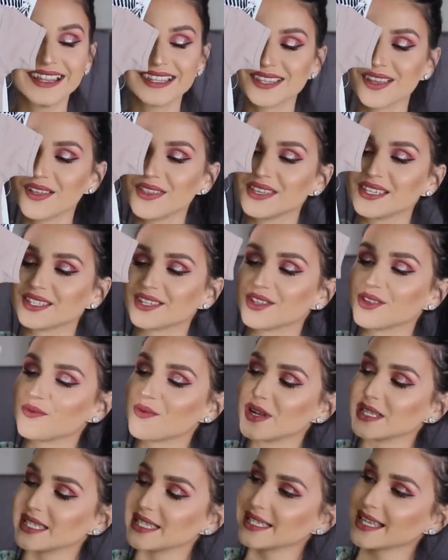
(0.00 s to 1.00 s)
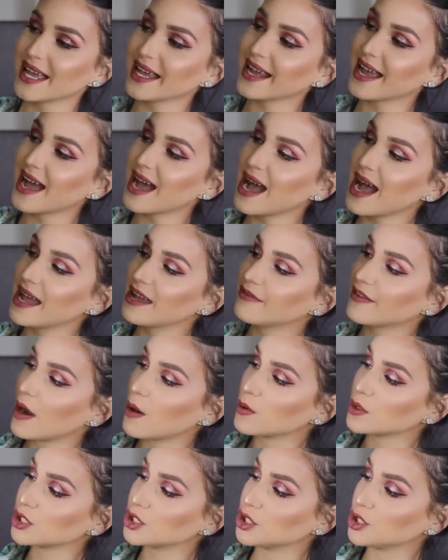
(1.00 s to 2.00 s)
so these are the onesies I got. If
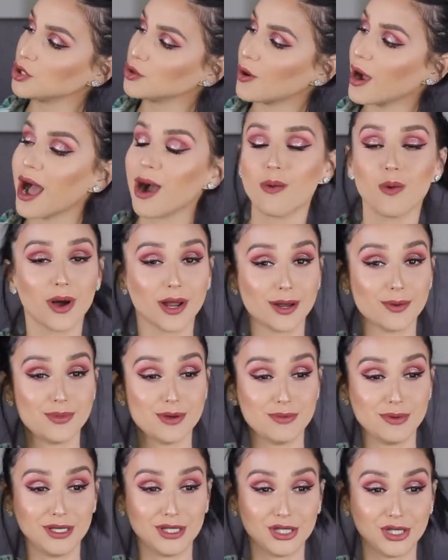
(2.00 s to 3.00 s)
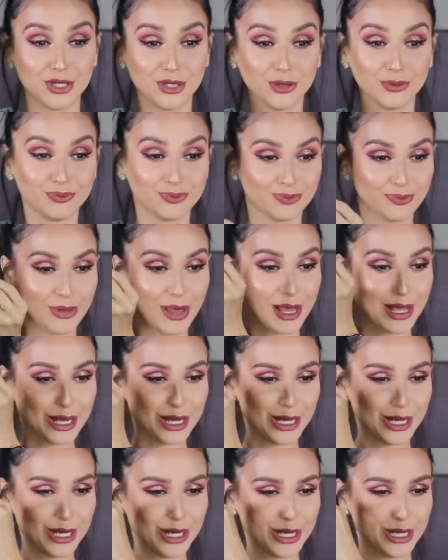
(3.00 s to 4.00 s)
I was you, I want be BB too.
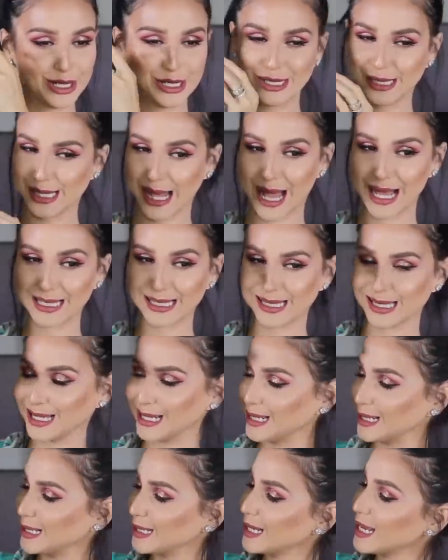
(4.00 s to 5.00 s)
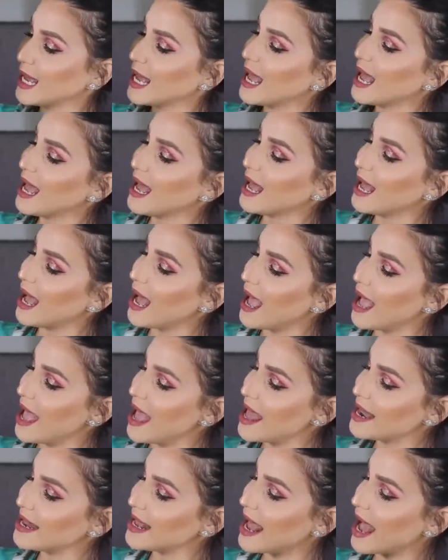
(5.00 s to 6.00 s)
Oh, saucy.
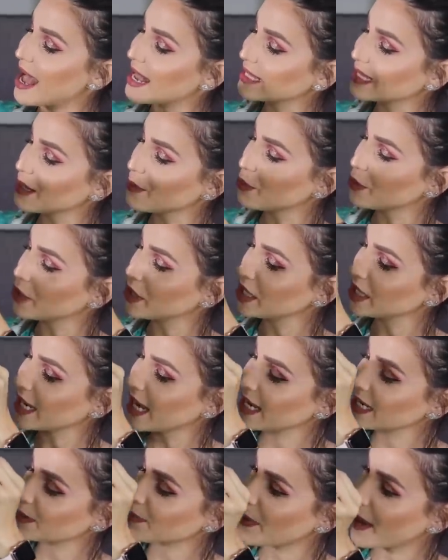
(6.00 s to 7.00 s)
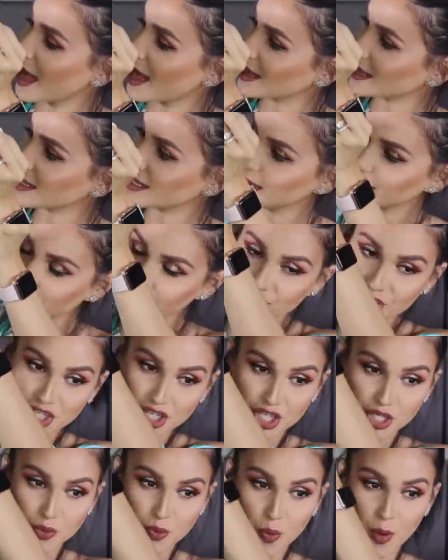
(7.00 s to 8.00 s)
And it has a pretty nice palette.
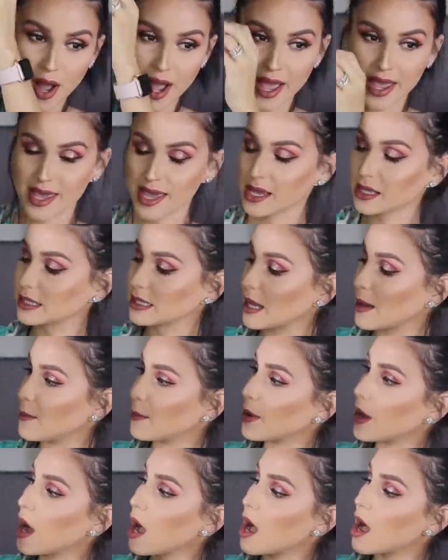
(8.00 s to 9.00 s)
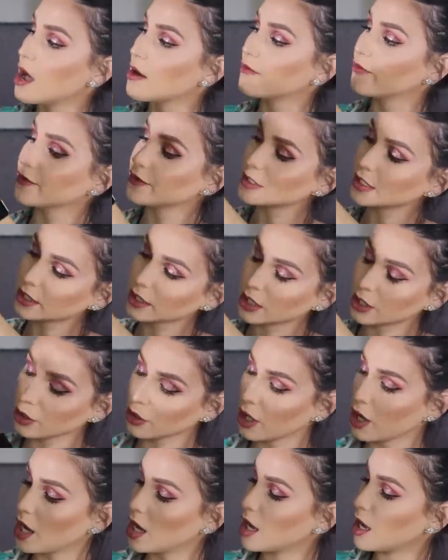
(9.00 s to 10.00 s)
It's just white, some of,
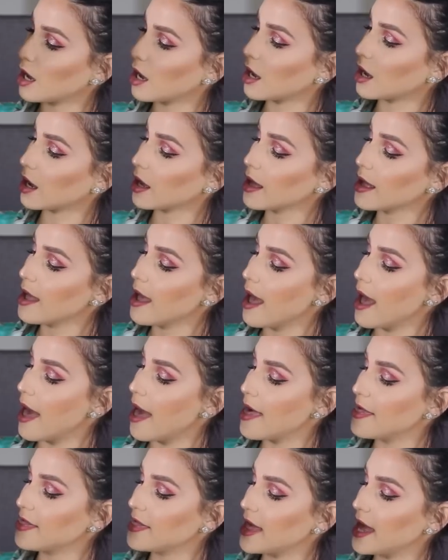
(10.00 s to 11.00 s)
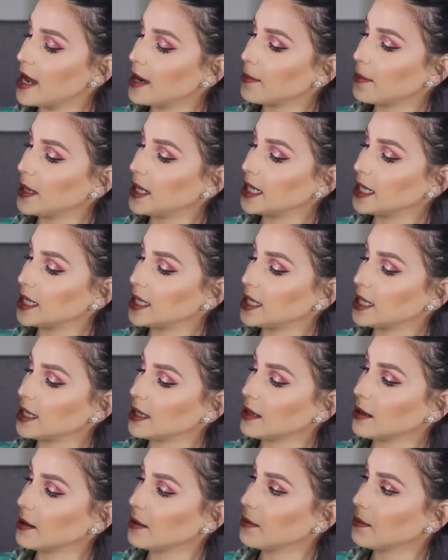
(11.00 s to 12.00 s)
uh, and then
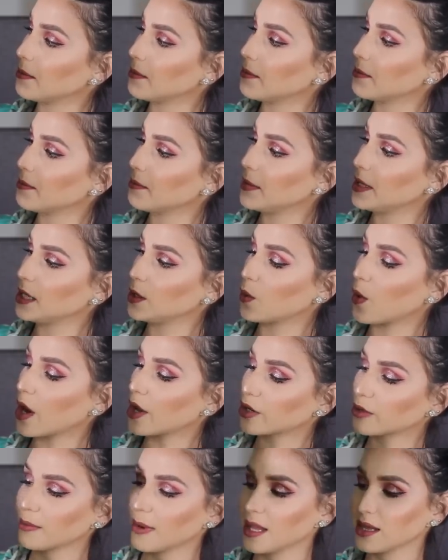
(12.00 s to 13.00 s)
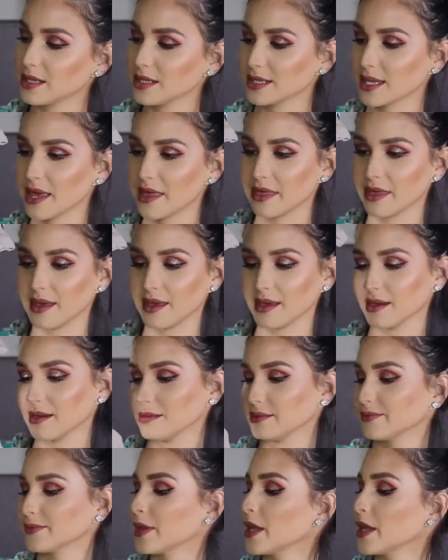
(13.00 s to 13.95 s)
mini, mini watermelons, I think.